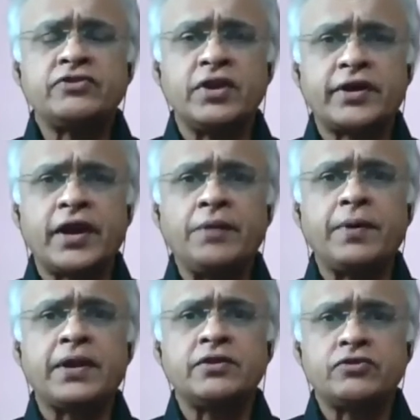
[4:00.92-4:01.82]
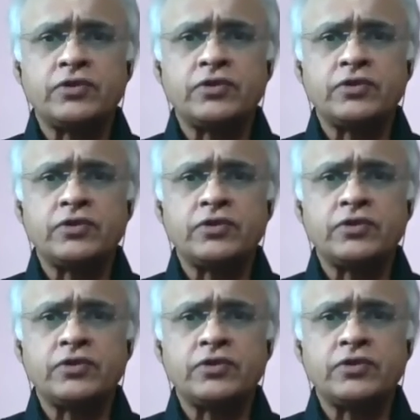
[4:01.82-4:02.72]
and grandparents and
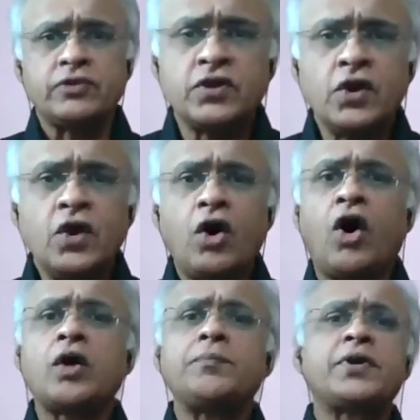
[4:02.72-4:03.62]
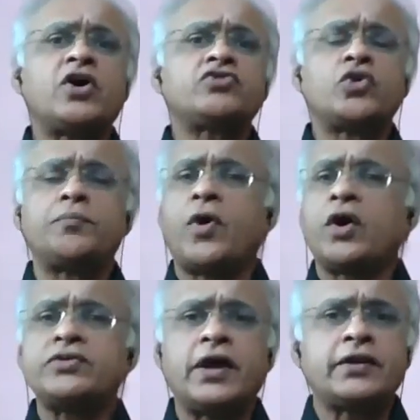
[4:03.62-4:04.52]
bequeathed to us, or because you
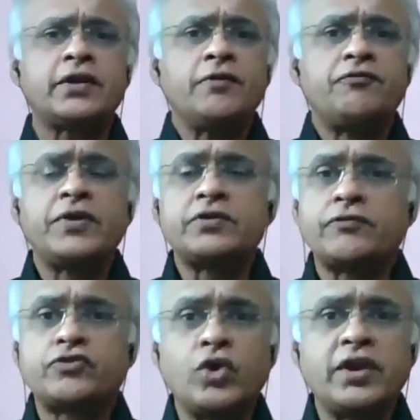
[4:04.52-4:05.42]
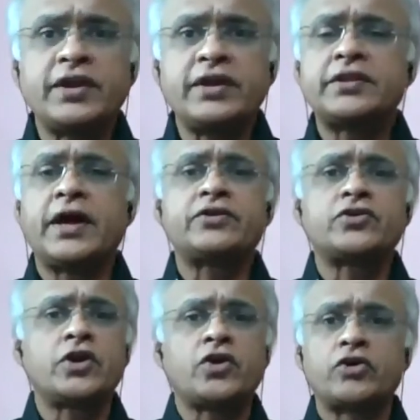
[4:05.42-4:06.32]
bought that piece of jewelry that
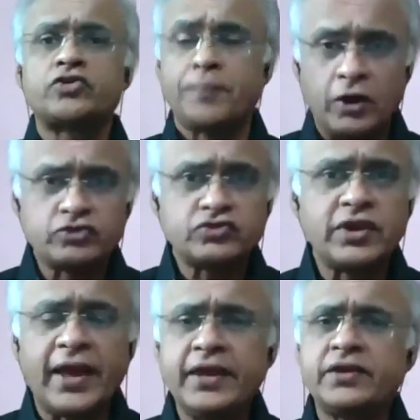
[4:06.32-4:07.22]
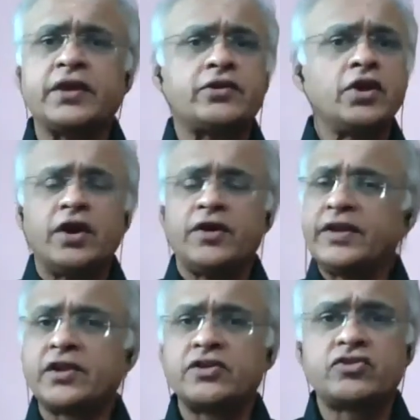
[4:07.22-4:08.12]
your spouse liked, and
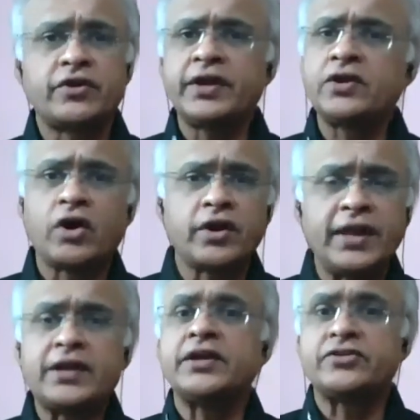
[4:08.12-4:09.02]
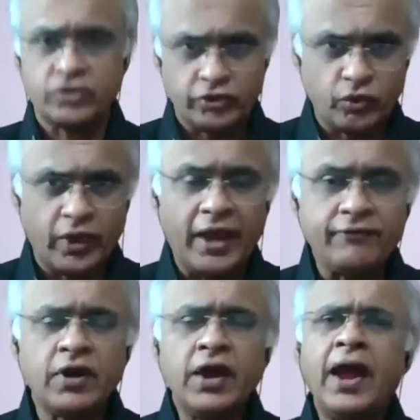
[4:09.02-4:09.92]
either it's a ring or a necklace that you have.
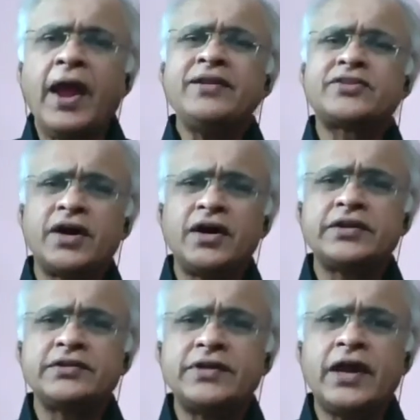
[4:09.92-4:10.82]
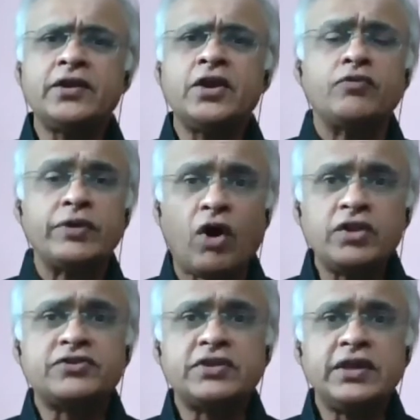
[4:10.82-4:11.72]
And third is that we all
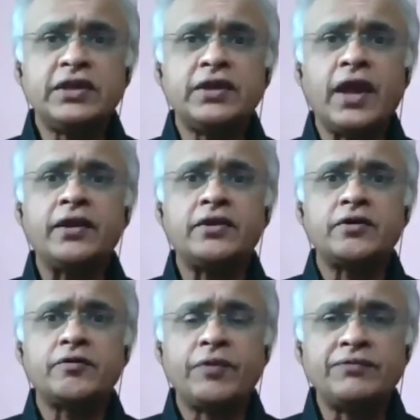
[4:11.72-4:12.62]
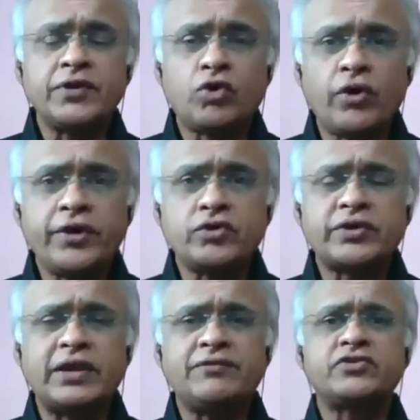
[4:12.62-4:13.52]
see, and when we go into
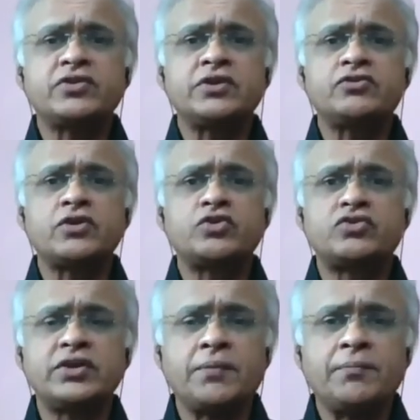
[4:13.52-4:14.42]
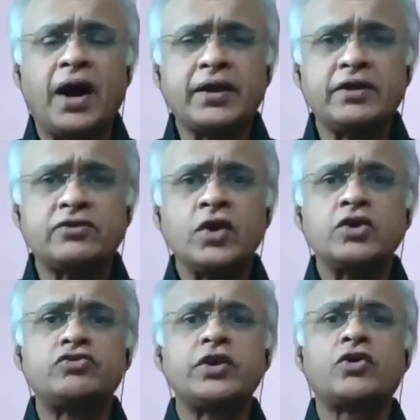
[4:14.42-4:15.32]
televisions and you see the markets,
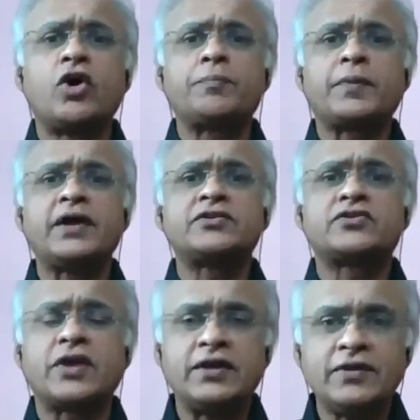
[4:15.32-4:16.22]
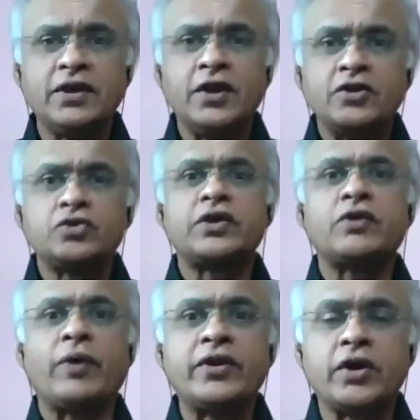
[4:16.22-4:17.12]
you see gold prices rising, you say,
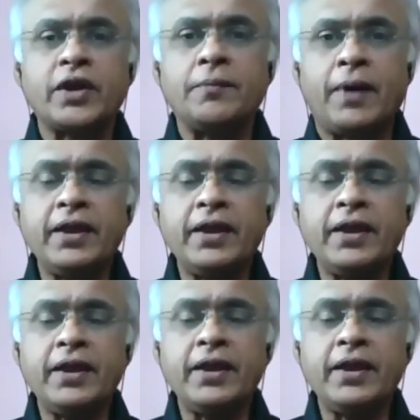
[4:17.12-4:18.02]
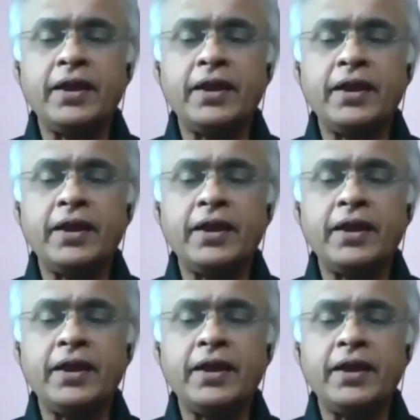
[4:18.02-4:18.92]
why not I buy? And we
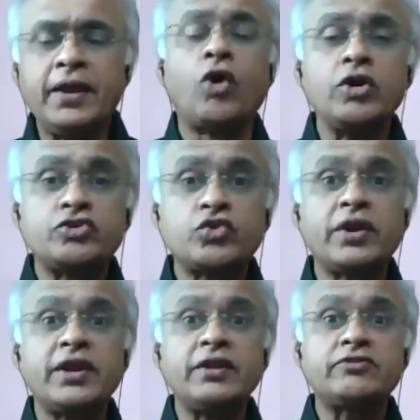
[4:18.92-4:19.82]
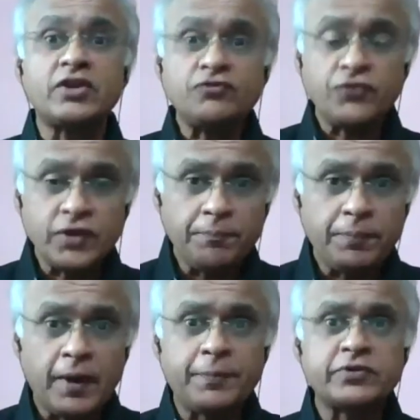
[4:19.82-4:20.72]
may go buy gold jewelry
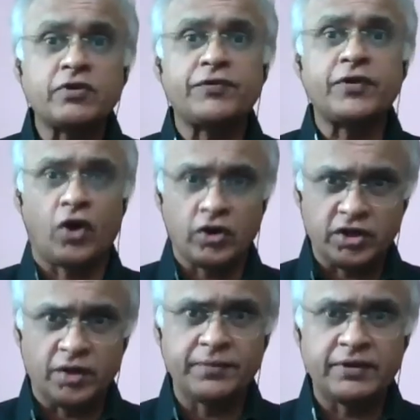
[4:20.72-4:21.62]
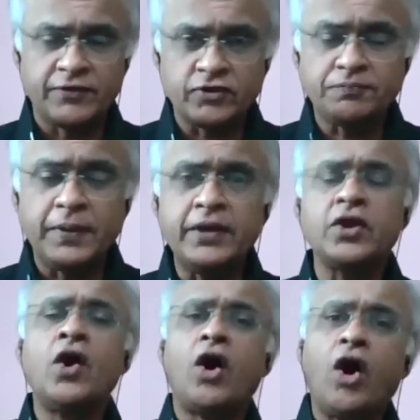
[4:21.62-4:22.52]
just for the purpose of a long-term
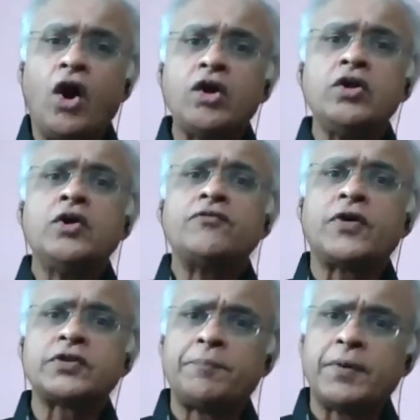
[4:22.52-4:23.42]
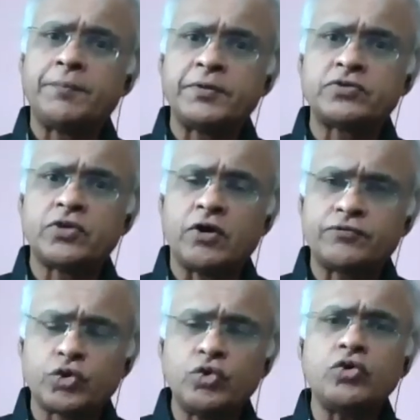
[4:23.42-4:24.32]
investment or for the purpose
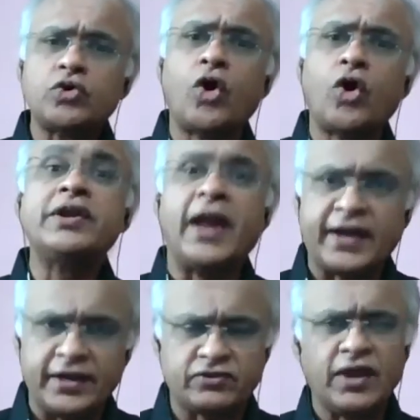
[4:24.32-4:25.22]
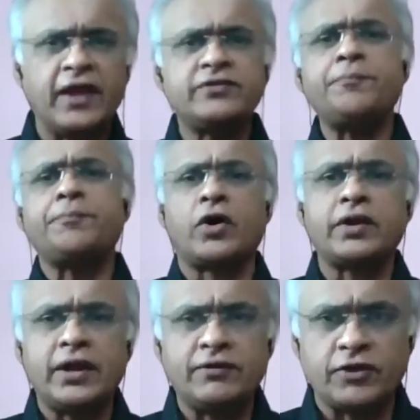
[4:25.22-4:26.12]
of through gold nuggets as a
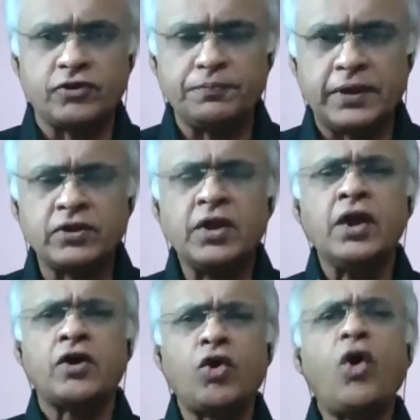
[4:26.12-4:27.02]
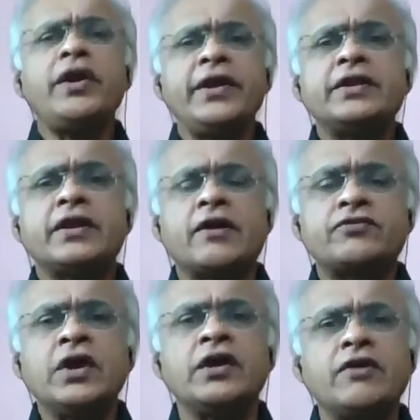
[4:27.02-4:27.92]
pure investment. Gold ETFs
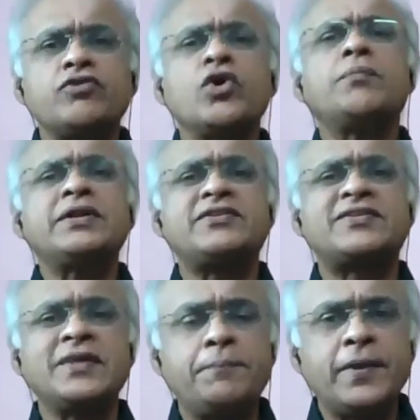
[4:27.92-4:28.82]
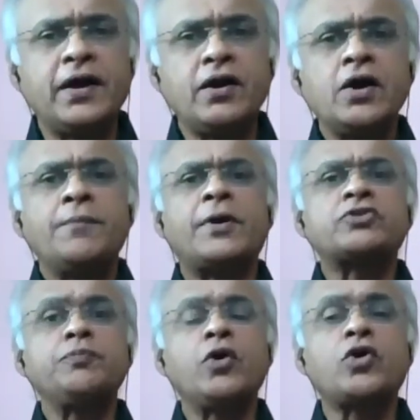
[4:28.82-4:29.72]
give you a much simpler,
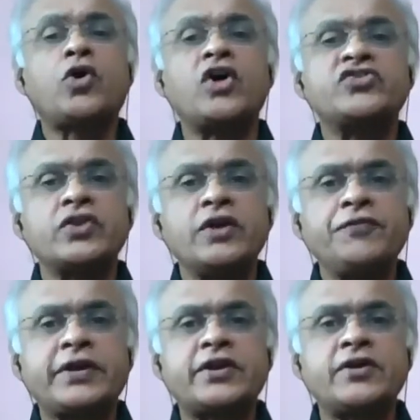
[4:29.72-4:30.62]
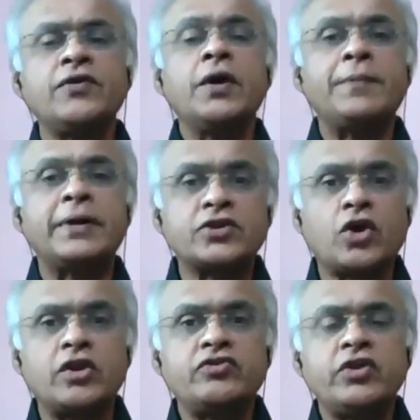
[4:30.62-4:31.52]
much more cost-effective
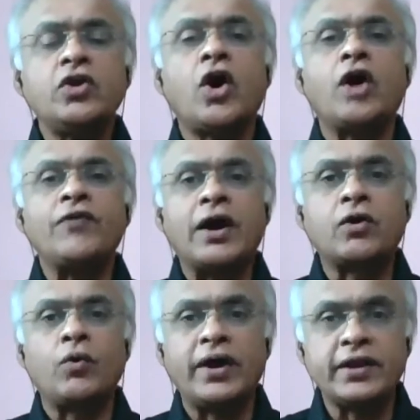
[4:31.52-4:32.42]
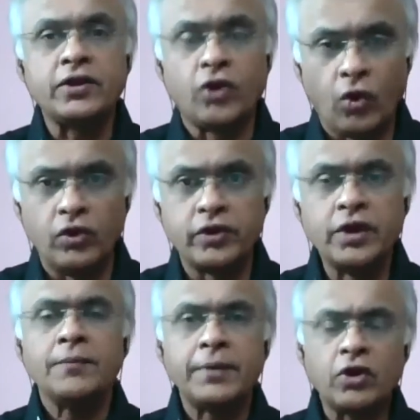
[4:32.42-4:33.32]
methodology of acquiring gold,
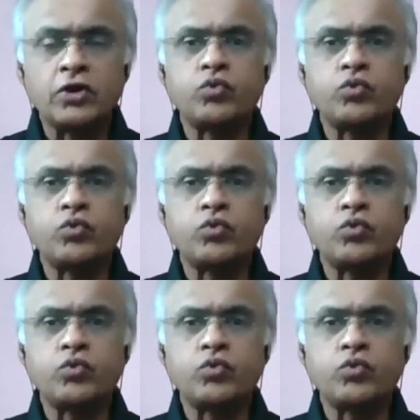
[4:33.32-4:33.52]
because